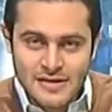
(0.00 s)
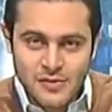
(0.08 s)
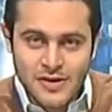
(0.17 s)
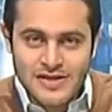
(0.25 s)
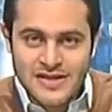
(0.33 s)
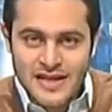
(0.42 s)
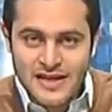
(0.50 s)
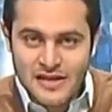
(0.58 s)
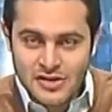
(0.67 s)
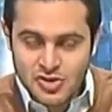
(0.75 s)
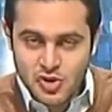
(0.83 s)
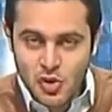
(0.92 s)

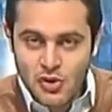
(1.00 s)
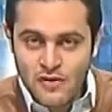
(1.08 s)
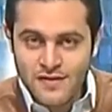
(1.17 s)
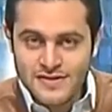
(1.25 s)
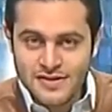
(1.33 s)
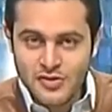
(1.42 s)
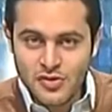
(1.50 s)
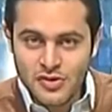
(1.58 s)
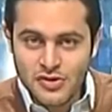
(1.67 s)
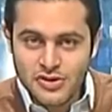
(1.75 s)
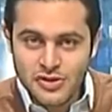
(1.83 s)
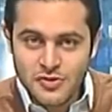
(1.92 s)
retaking control of it in
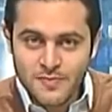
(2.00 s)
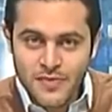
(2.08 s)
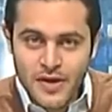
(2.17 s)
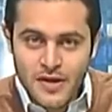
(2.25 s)
order to